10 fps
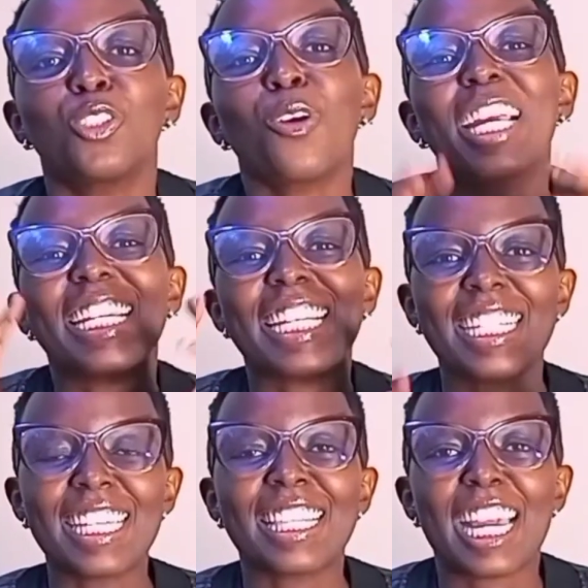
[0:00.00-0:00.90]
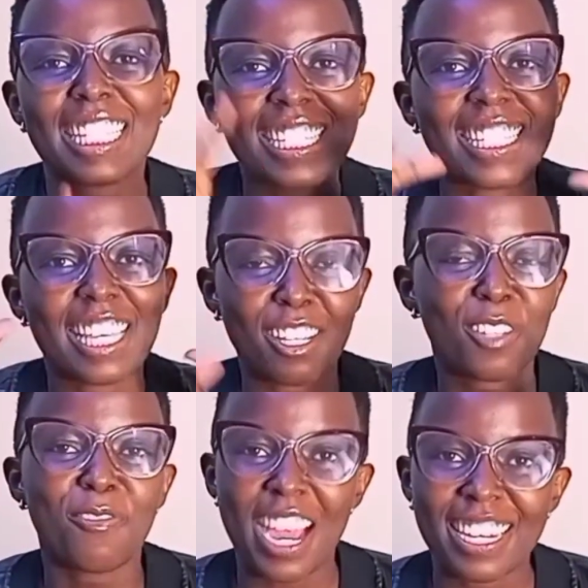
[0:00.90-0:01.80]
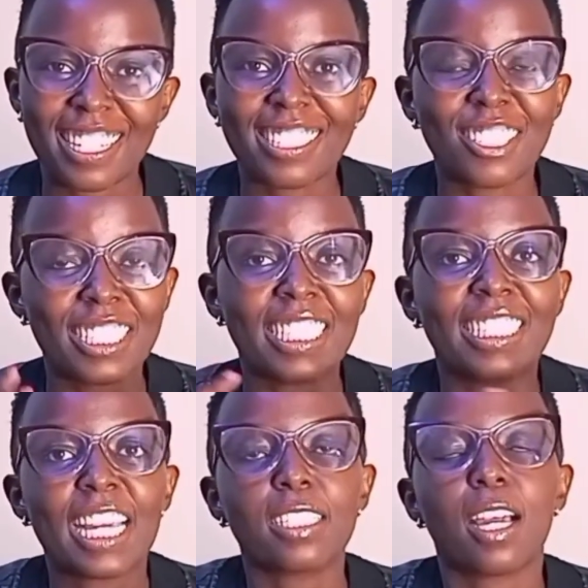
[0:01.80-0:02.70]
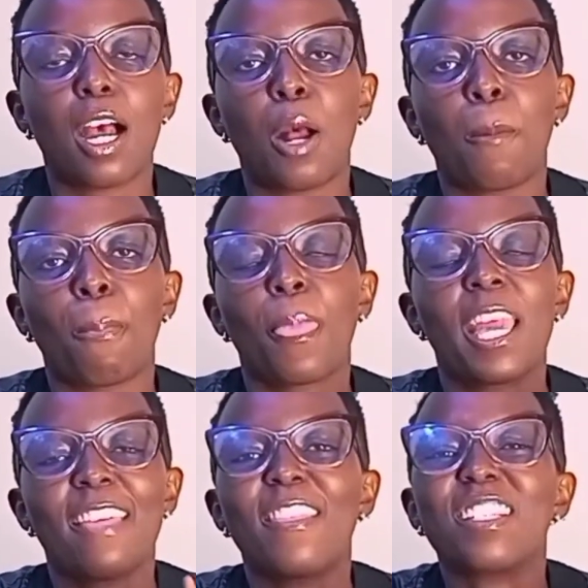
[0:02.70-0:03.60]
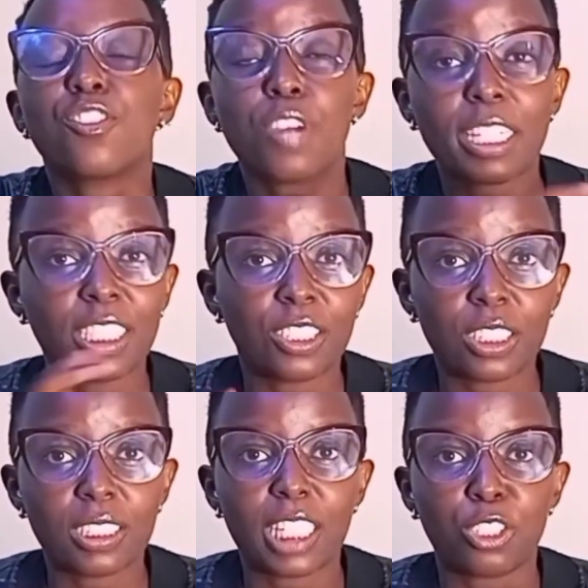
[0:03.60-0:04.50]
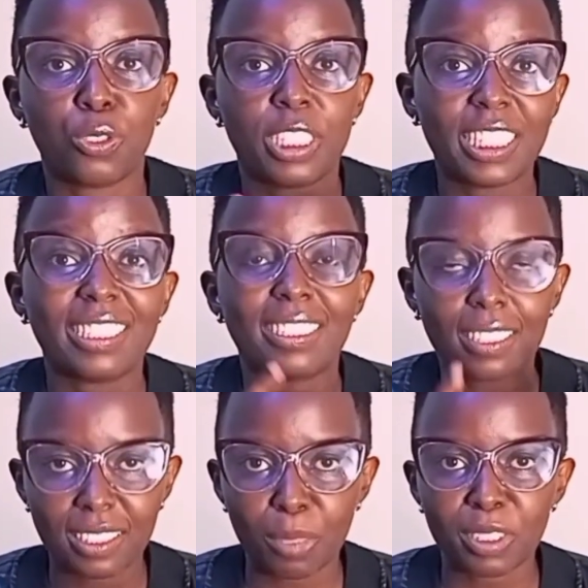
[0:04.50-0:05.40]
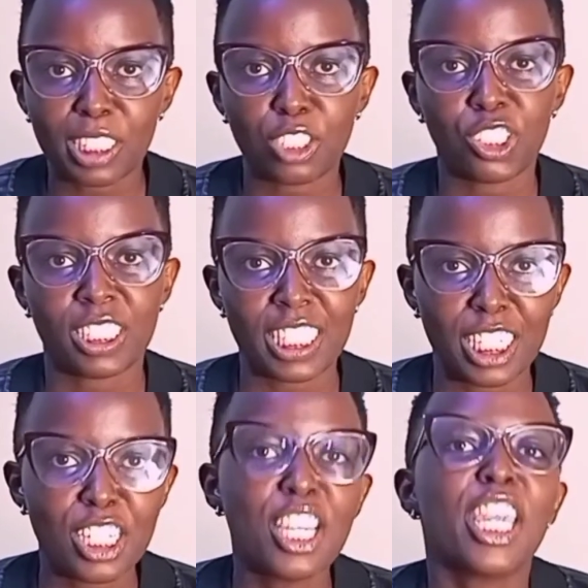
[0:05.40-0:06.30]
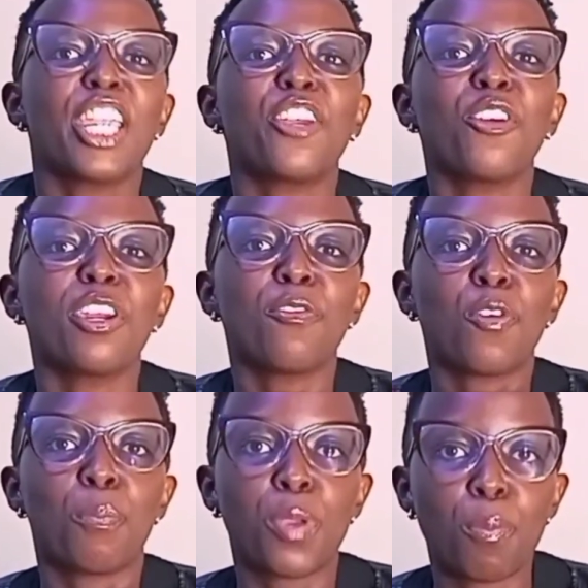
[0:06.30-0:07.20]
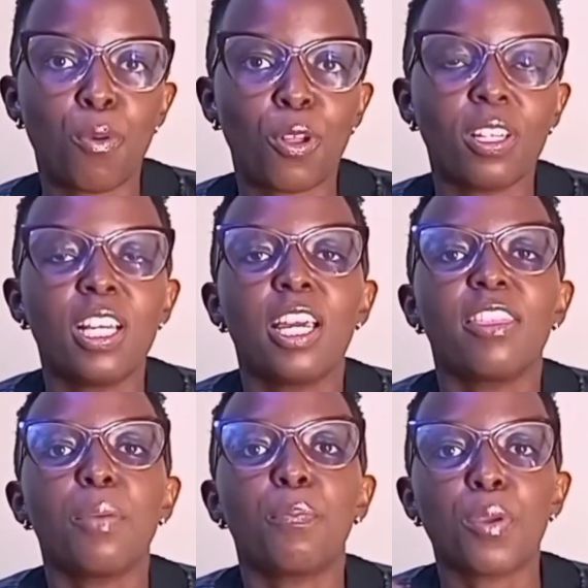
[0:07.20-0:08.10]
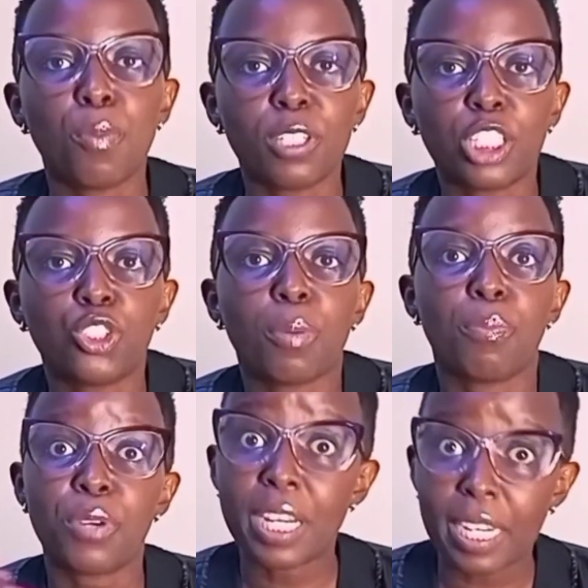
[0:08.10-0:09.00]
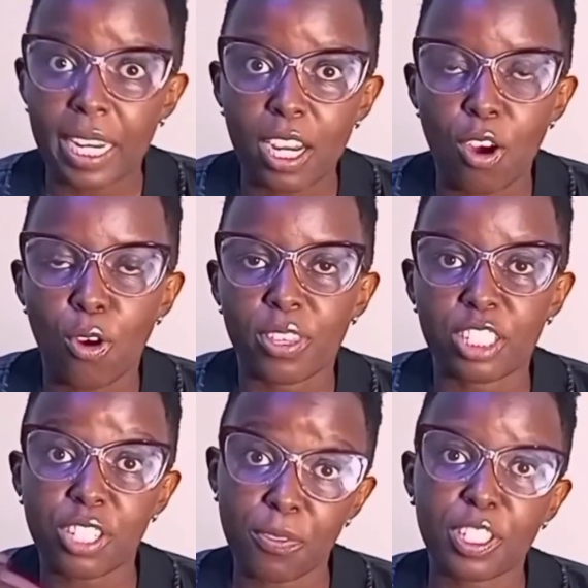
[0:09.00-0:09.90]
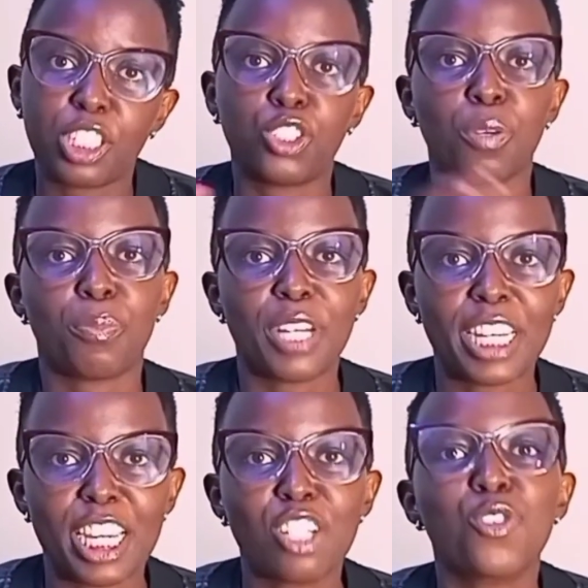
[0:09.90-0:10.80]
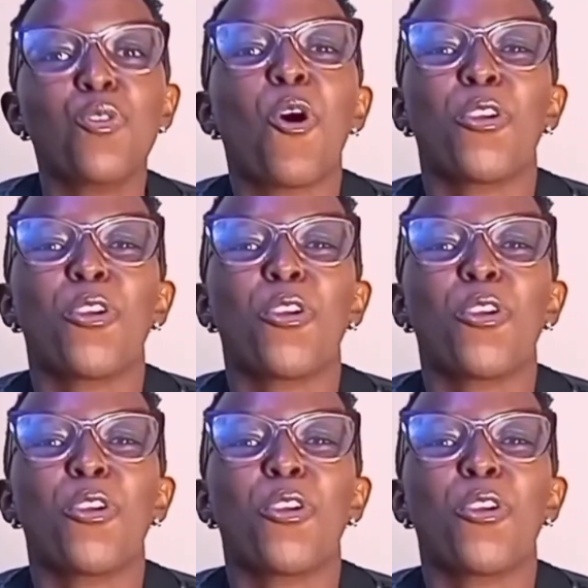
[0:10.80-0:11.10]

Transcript: So creating that sales funnel, creating that the strategies that you need, the systems that you need, in order for people, the people that you're bringing or the traffic that you're bringing to